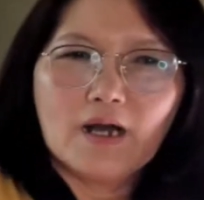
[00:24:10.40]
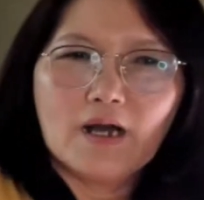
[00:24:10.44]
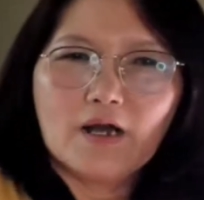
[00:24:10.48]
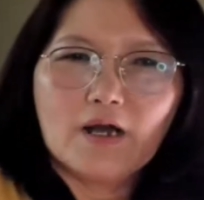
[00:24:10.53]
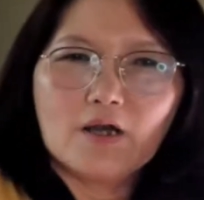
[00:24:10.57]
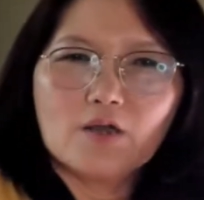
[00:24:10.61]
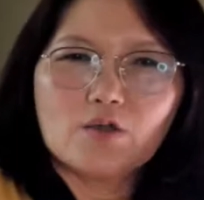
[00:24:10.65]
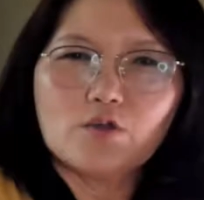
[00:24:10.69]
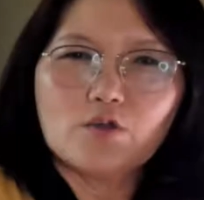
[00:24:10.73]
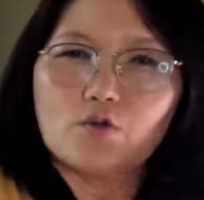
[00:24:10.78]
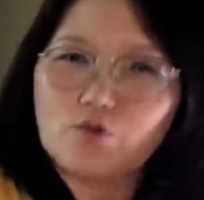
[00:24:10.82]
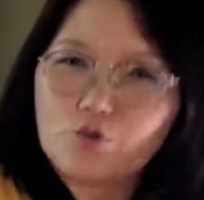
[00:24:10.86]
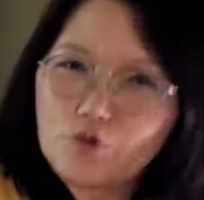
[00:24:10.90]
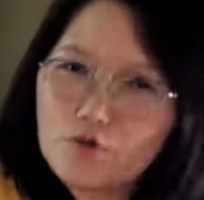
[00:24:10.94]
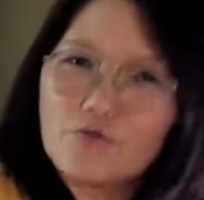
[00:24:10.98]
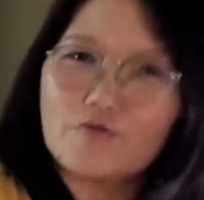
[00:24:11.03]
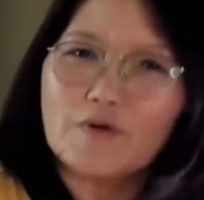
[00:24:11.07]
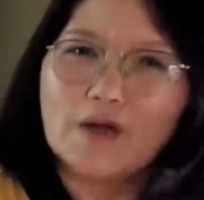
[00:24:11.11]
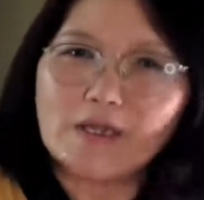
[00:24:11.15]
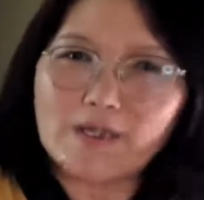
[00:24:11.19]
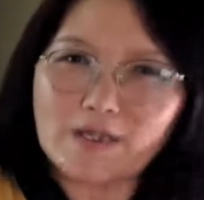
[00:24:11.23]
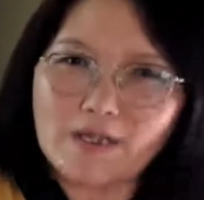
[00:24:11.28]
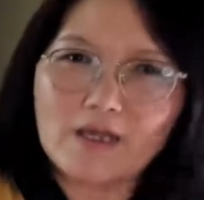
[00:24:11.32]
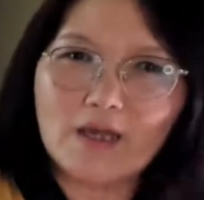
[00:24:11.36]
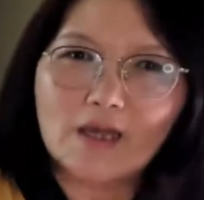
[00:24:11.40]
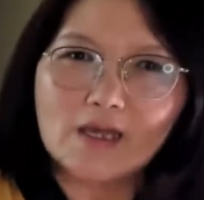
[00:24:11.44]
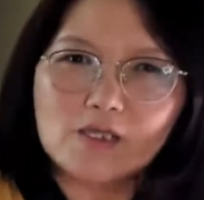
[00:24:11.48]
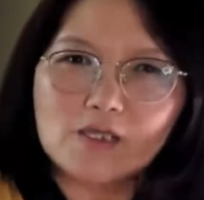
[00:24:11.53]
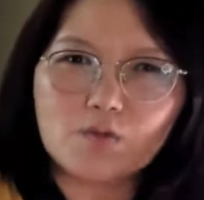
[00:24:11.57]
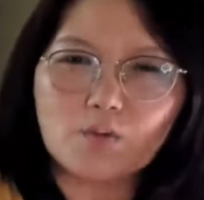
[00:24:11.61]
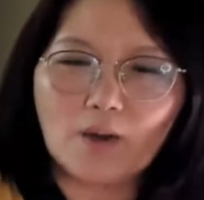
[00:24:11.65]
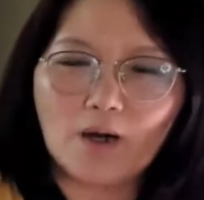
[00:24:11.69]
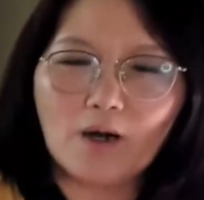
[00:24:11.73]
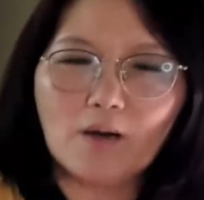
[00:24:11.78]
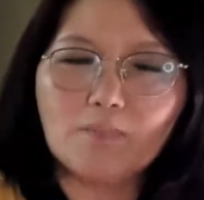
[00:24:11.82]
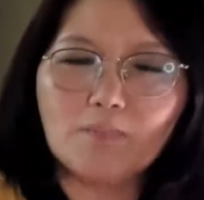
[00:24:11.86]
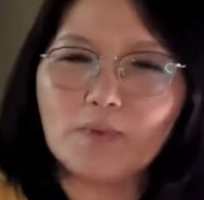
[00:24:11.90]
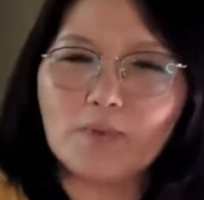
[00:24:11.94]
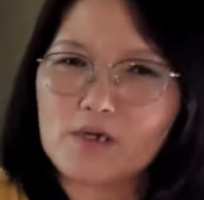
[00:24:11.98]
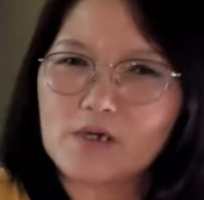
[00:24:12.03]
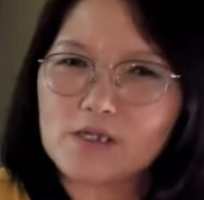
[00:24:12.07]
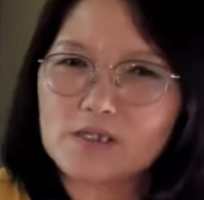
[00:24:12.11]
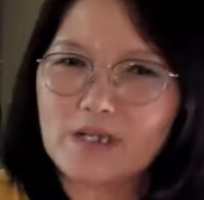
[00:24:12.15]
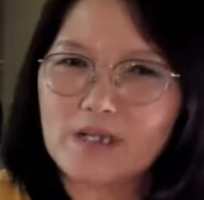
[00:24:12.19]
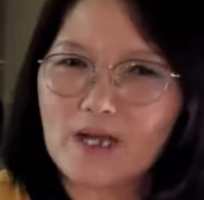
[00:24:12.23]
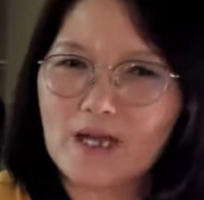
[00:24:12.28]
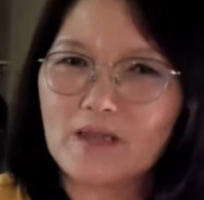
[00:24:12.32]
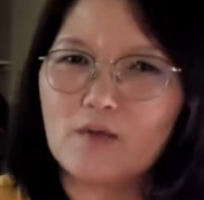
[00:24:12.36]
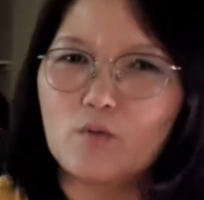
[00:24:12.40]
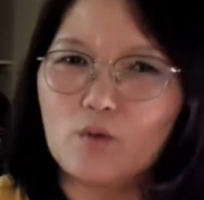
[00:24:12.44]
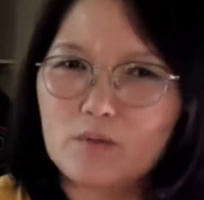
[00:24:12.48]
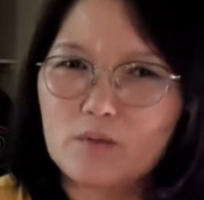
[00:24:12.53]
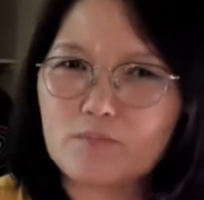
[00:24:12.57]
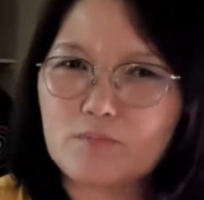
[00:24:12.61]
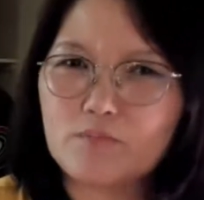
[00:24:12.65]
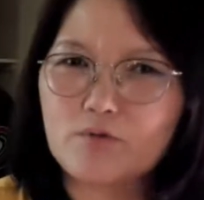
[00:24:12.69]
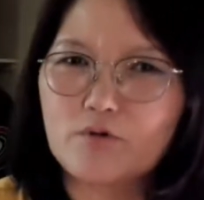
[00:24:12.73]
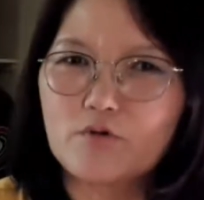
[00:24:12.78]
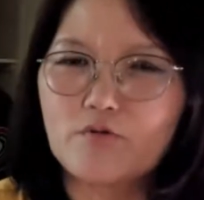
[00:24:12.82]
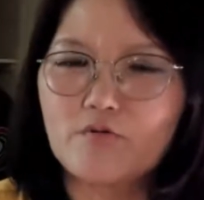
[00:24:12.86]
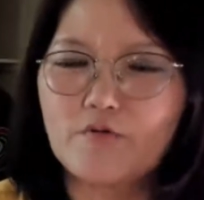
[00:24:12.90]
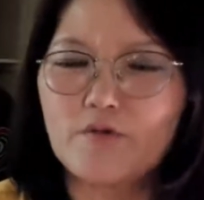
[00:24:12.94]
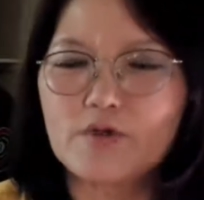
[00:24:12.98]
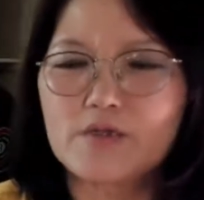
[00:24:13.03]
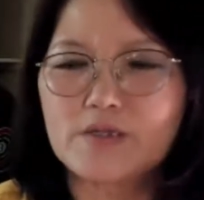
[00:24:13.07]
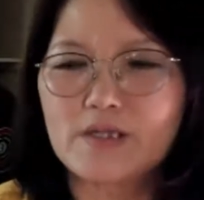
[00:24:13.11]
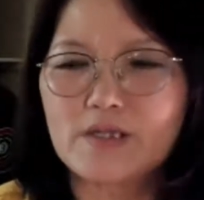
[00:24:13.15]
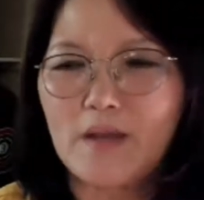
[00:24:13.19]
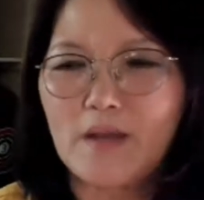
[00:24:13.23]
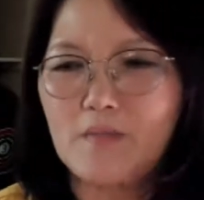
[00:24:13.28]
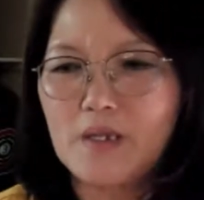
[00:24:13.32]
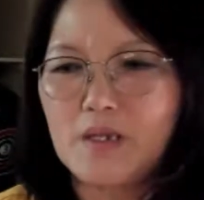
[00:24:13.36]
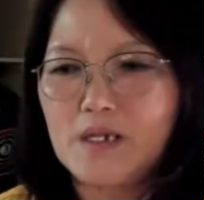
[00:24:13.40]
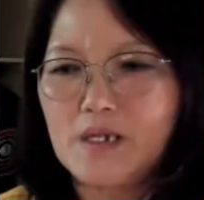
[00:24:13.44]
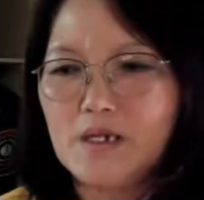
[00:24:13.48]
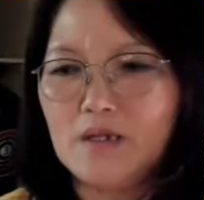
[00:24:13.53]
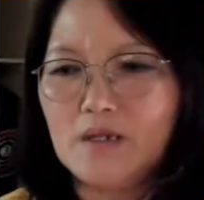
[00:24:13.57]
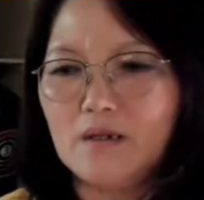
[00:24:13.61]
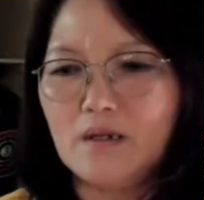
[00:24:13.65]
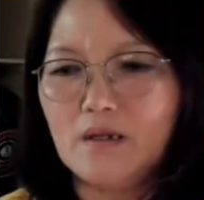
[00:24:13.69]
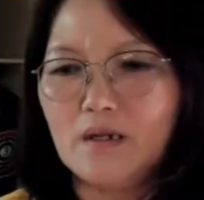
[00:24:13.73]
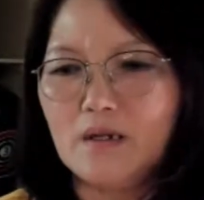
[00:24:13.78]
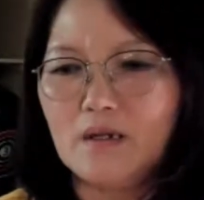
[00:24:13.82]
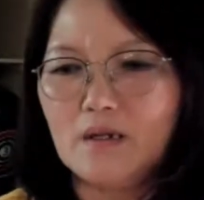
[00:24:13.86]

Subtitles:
you do running as well, because that will improve your stamina.